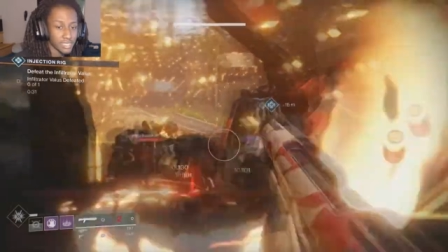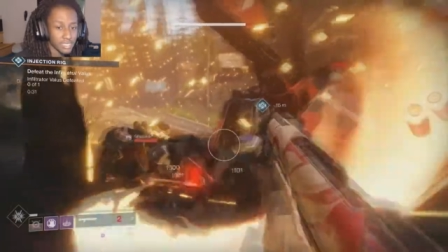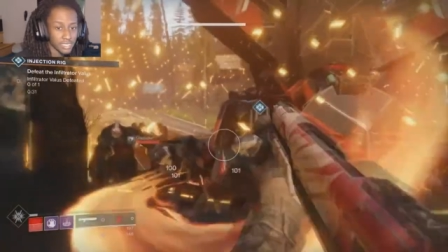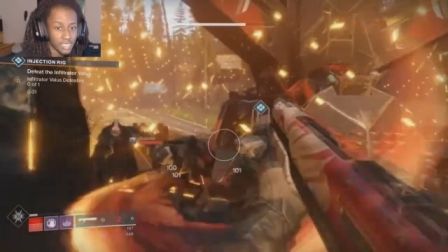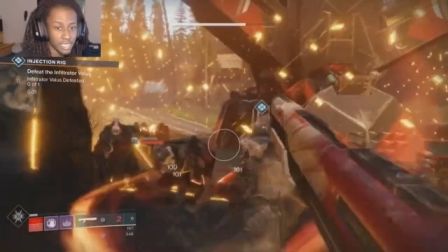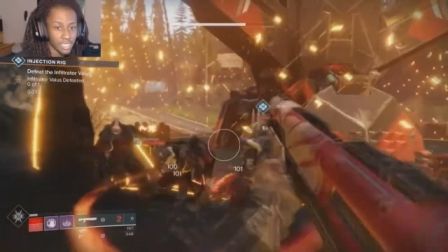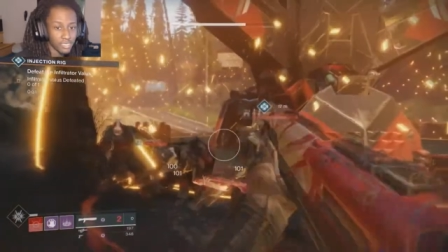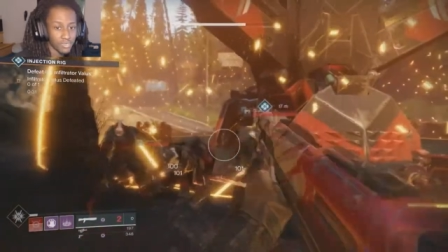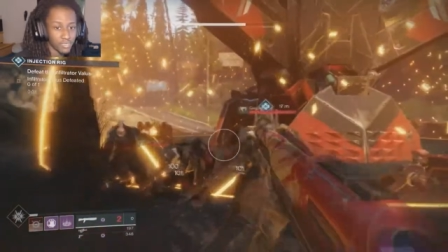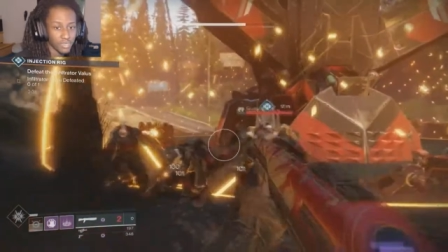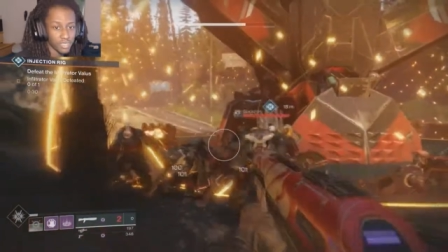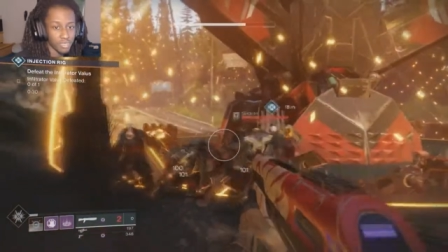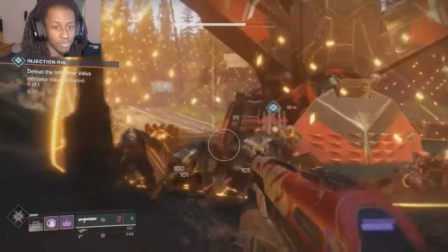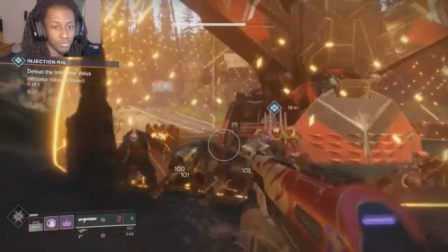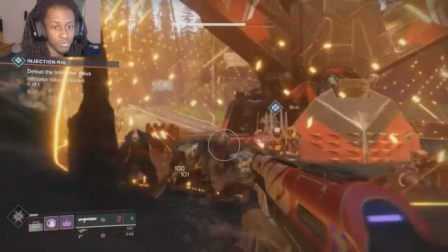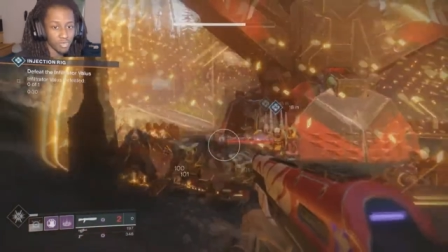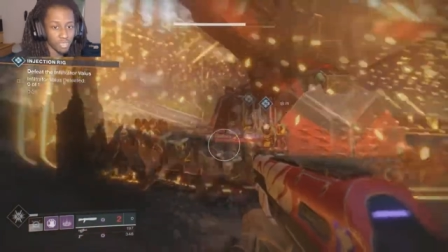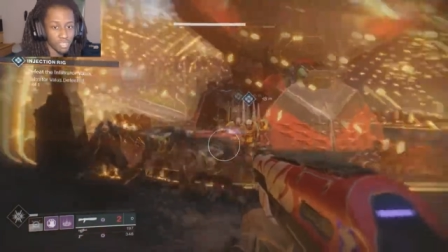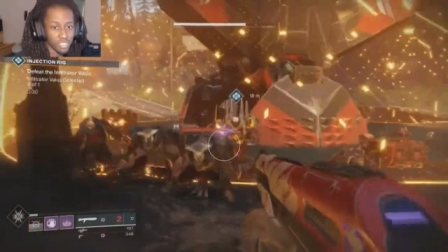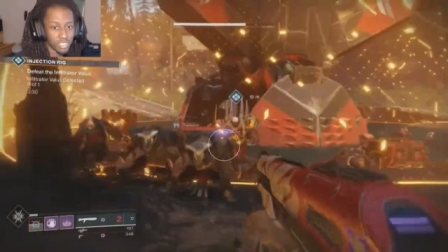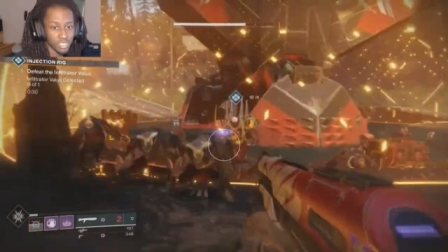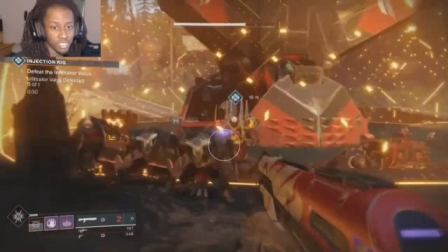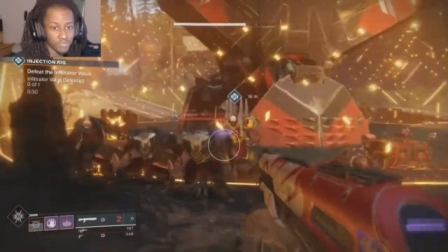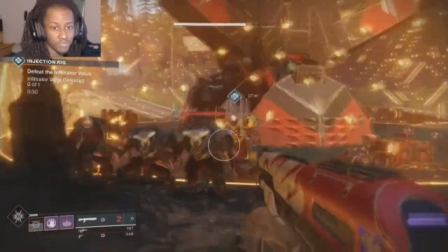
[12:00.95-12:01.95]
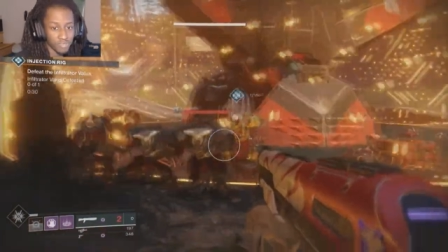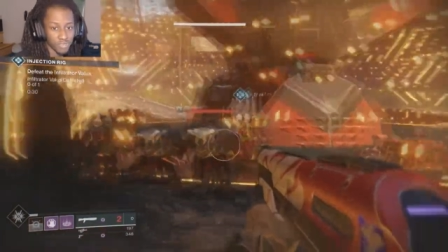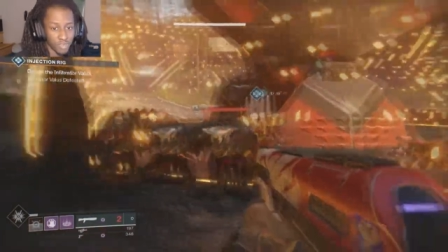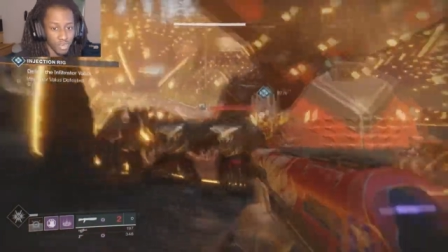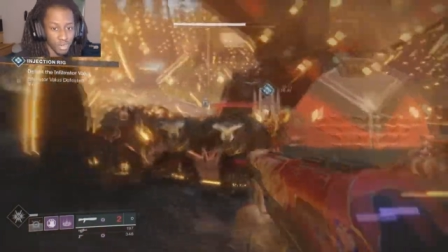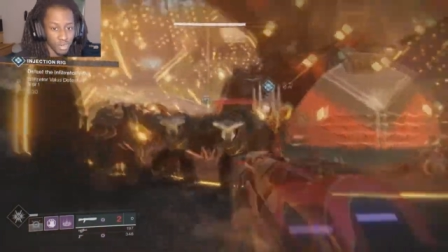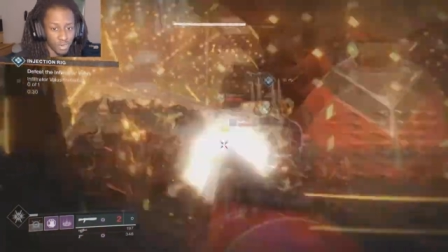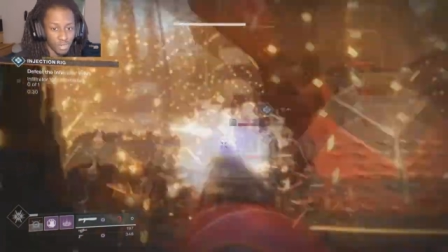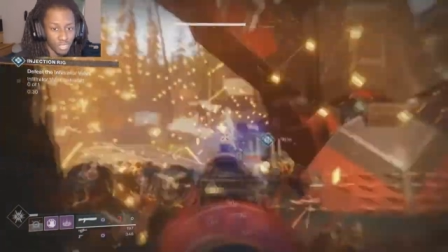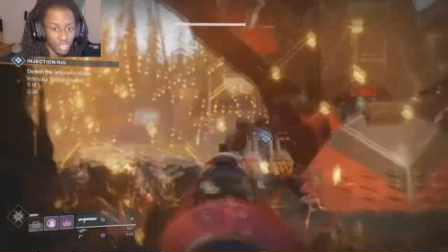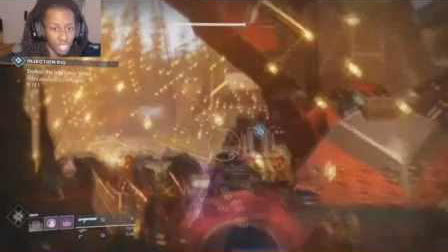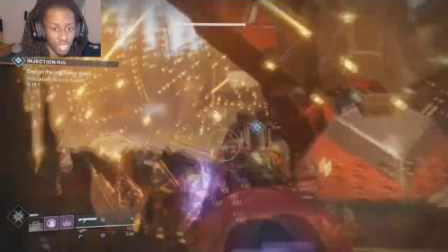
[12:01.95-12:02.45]
Accelerant, where if you
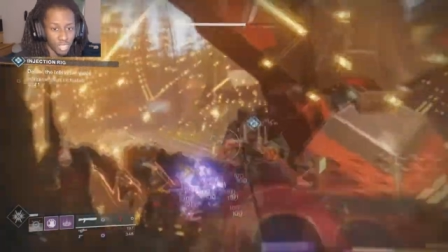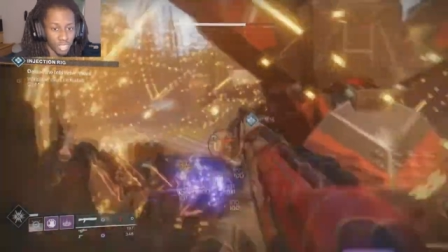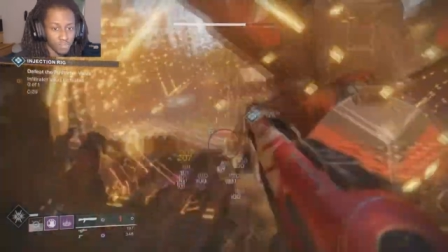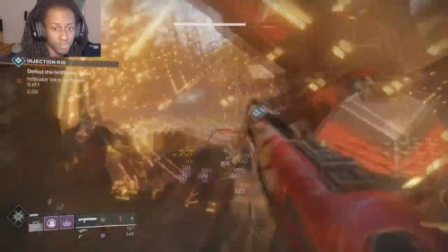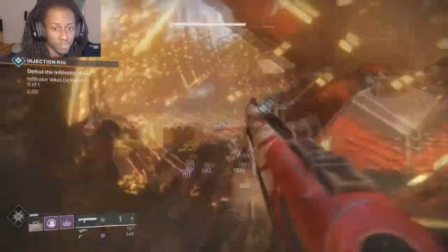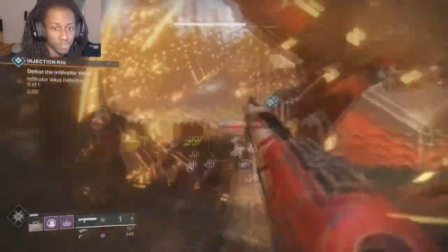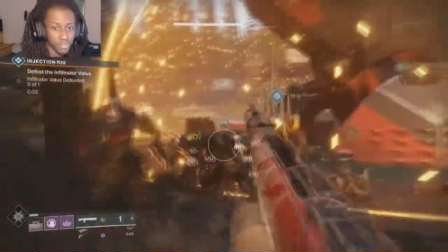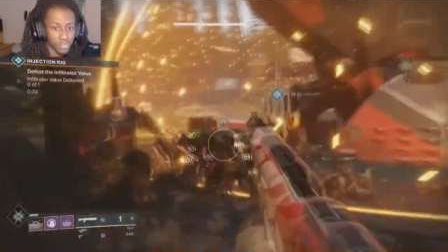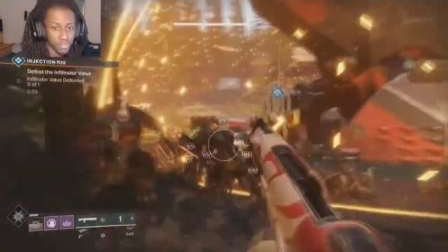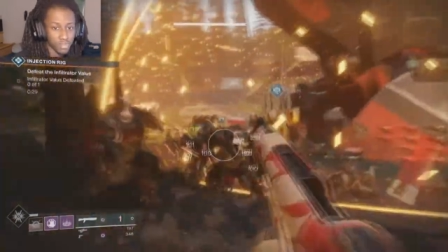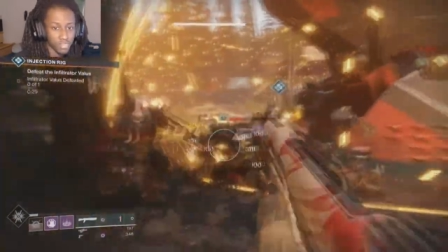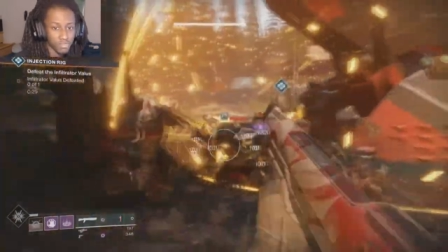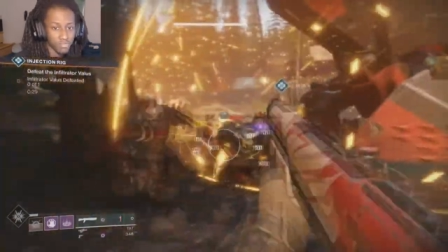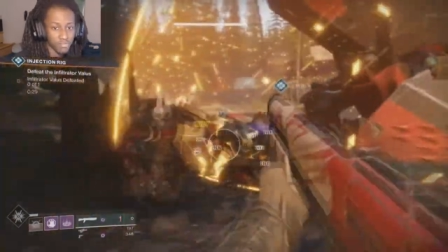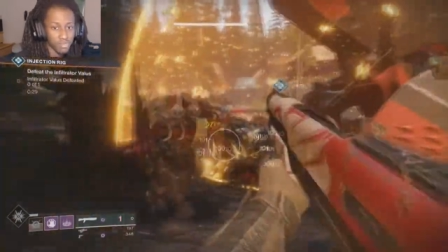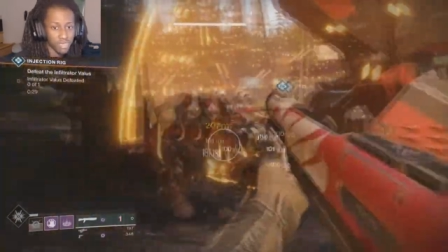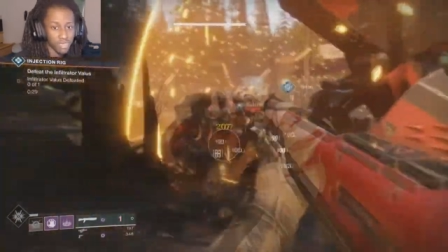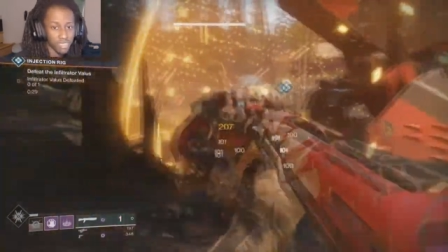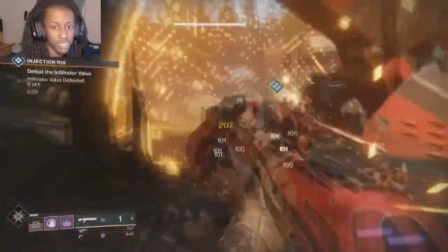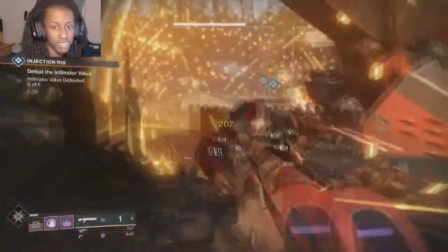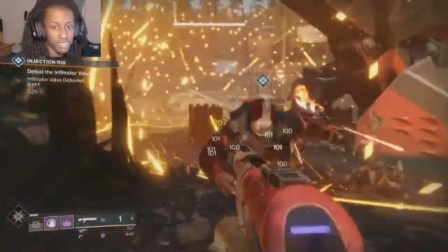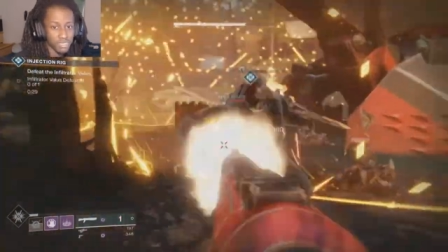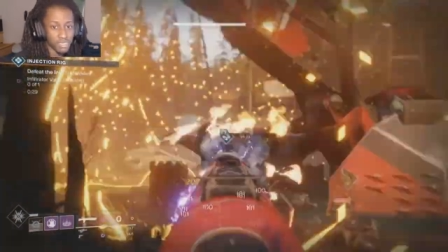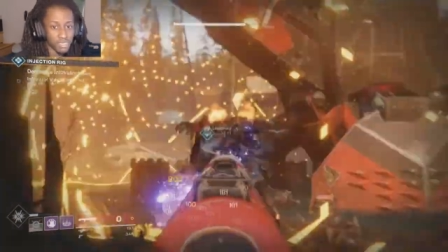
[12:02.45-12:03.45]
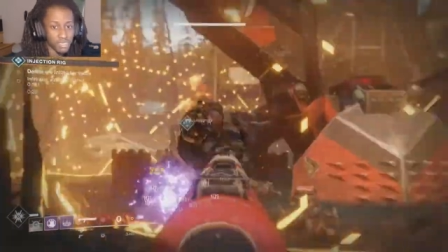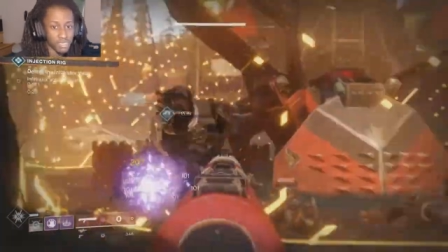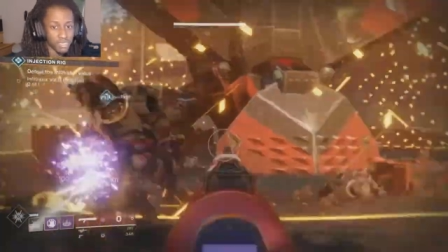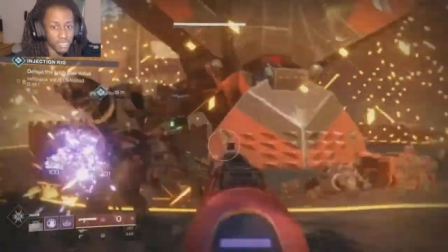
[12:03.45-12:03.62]
hold the left shoulder button,